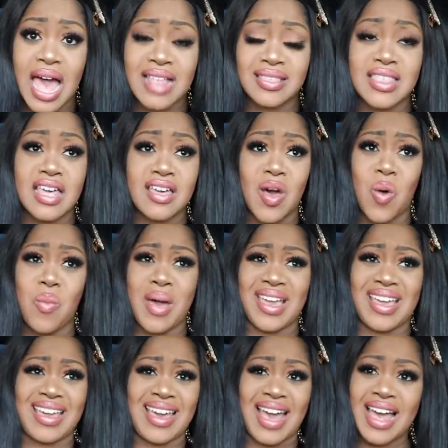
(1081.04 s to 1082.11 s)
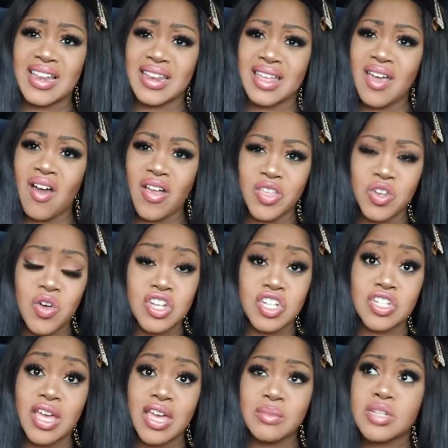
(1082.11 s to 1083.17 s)
at and think, oh my God, are you not
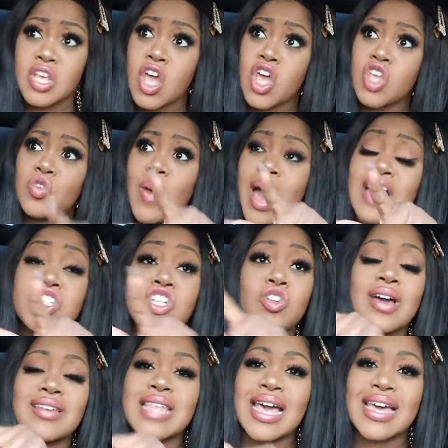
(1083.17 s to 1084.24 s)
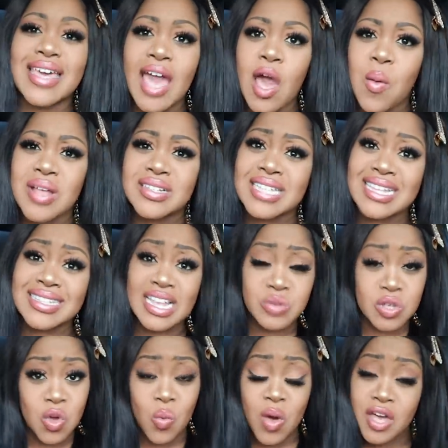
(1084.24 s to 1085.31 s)
ashamed? You actually look at that girl and say, that's
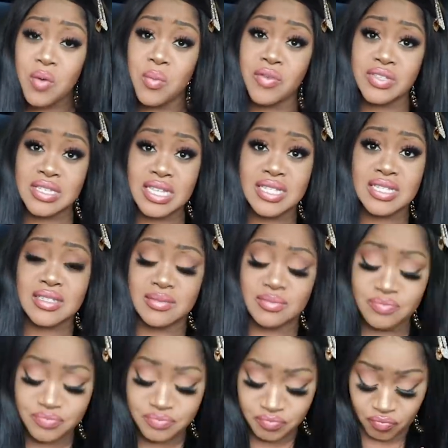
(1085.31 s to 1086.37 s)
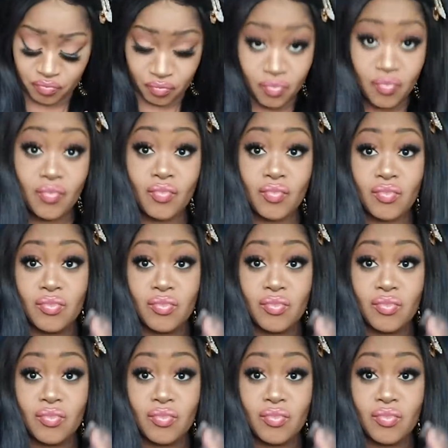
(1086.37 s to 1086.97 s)
what you're working with, sis. Do